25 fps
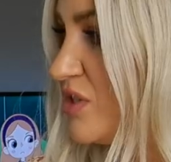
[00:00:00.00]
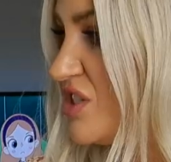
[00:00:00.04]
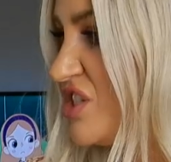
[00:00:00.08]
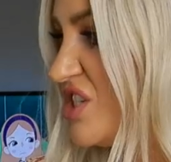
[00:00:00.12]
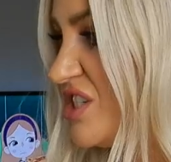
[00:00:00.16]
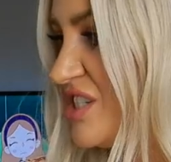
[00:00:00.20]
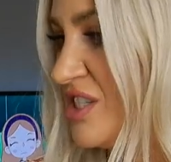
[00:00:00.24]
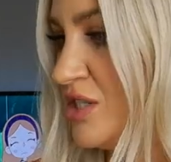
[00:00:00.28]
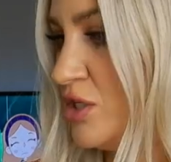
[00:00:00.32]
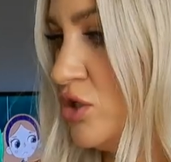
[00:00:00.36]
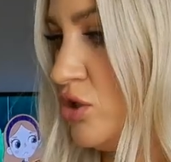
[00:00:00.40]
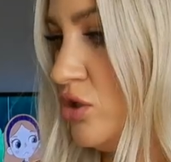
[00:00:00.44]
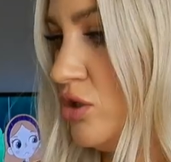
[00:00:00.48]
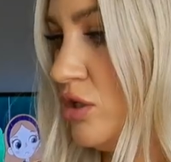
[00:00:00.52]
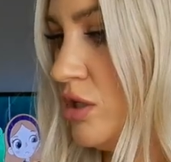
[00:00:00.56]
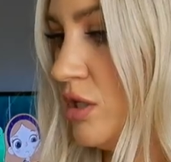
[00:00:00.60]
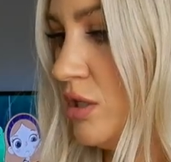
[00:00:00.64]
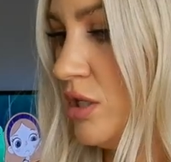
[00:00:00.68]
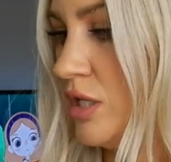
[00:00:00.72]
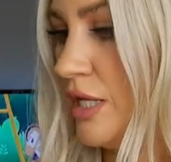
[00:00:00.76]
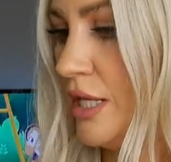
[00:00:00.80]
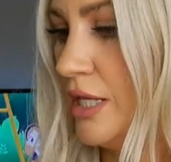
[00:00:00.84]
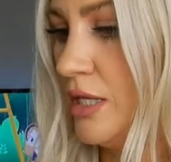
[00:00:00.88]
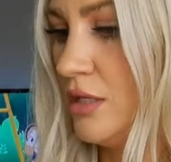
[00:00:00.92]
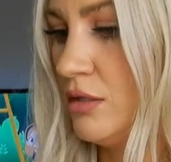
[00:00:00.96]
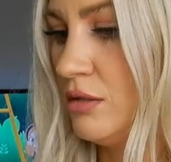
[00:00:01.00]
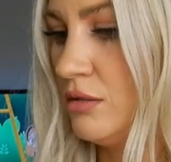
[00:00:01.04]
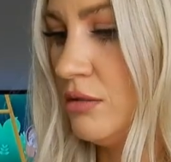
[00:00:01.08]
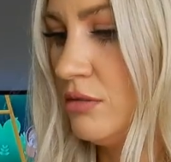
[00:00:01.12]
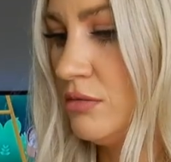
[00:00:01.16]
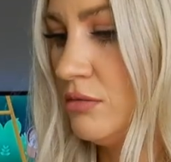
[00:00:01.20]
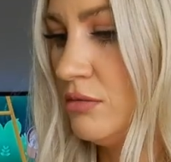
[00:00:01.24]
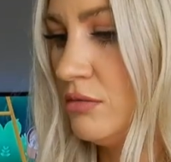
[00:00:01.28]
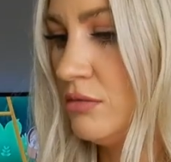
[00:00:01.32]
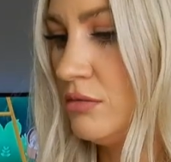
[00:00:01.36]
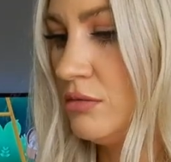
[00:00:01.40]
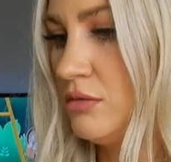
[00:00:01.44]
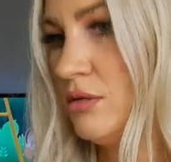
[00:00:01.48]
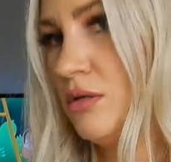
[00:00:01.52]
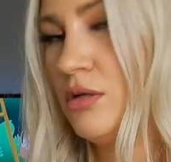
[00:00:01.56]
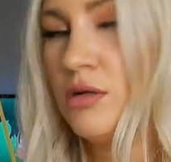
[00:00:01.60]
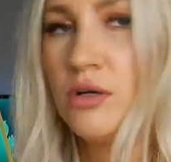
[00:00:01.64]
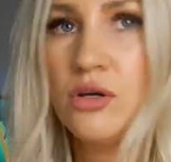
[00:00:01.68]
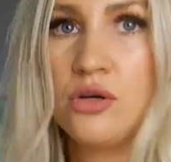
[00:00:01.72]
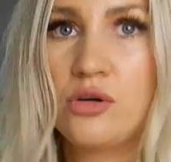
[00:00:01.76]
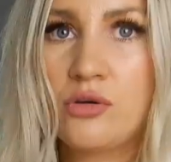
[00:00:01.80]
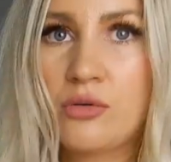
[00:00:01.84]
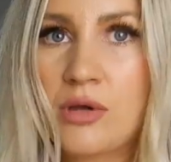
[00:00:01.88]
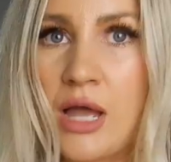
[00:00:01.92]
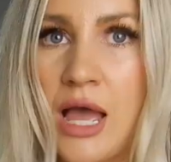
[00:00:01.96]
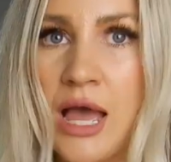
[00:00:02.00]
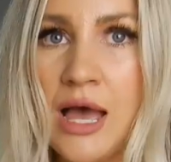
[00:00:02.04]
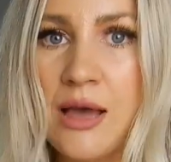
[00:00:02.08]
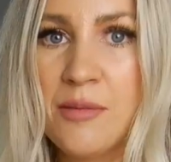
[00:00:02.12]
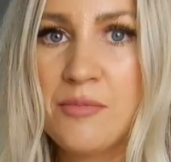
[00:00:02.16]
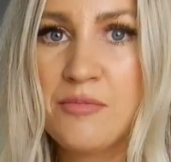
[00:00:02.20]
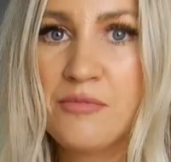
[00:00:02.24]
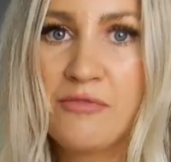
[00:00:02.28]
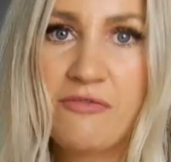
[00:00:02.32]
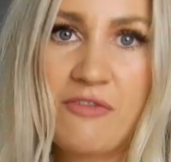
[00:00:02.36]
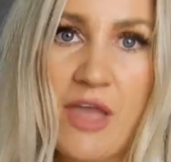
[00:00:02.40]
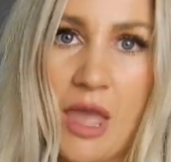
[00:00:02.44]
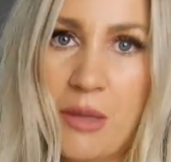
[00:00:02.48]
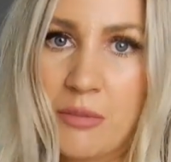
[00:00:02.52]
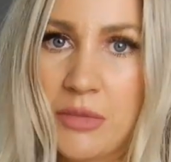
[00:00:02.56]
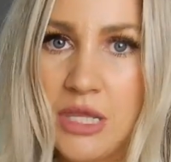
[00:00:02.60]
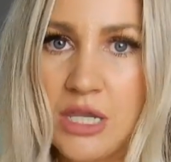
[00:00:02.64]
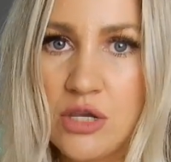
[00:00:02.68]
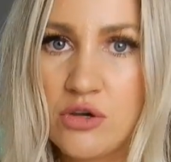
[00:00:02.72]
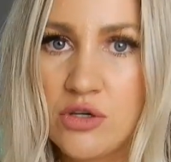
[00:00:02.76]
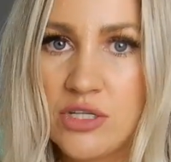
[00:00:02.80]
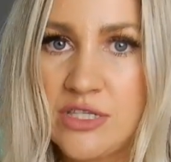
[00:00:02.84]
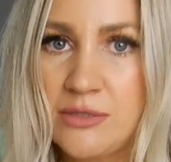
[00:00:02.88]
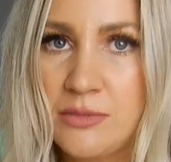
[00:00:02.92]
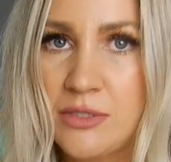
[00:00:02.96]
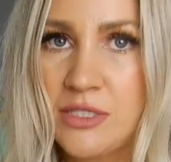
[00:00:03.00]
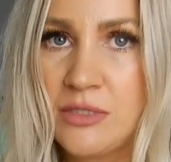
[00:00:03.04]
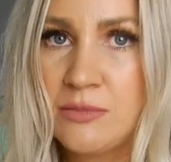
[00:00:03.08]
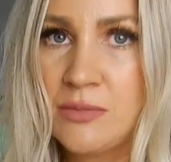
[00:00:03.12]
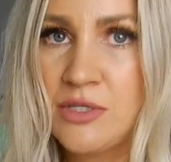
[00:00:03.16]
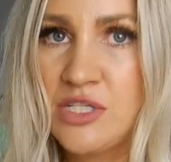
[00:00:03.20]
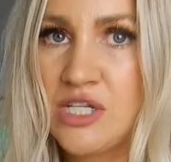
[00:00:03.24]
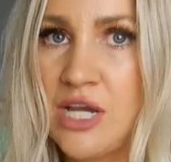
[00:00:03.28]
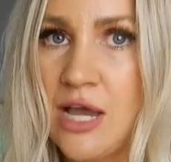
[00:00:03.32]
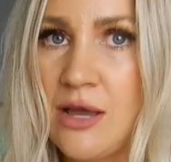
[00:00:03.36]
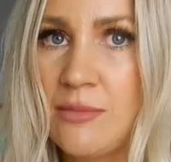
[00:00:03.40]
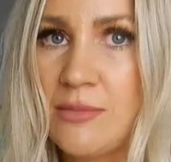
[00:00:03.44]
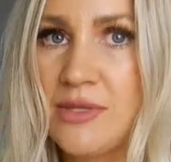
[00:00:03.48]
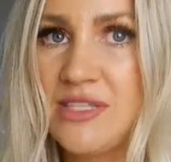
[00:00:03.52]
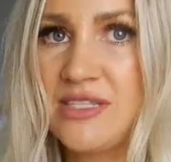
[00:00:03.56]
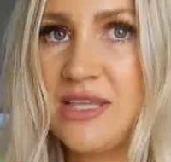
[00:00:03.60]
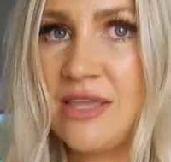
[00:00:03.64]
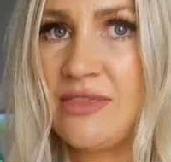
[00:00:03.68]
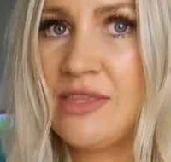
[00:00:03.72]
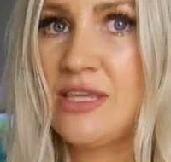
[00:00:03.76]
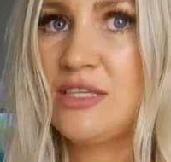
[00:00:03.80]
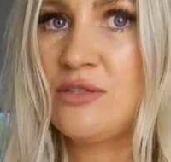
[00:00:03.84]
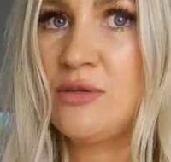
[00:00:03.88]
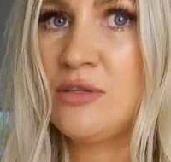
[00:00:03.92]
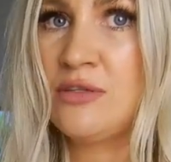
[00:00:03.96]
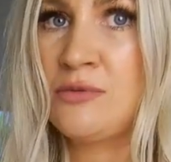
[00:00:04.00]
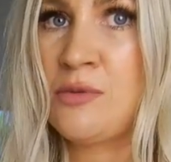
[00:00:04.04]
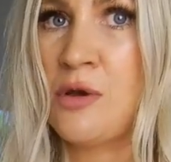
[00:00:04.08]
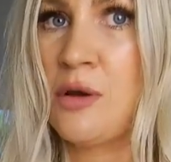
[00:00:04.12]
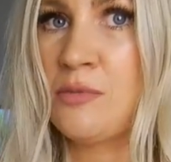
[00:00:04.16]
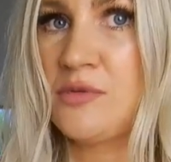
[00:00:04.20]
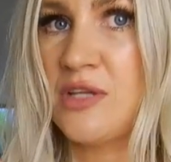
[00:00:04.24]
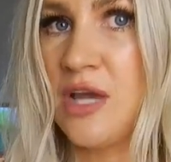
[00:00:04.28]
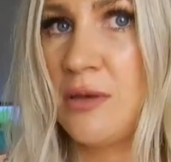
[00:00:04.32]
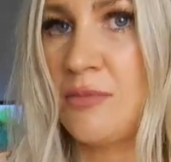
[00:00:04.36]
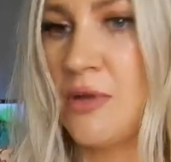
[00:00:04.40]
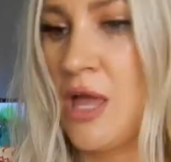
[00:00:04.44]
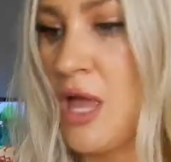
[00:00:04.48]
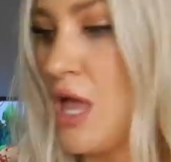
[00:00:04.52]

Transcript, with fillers: just Googling um, family Christmas pajamas, and these ones popped up,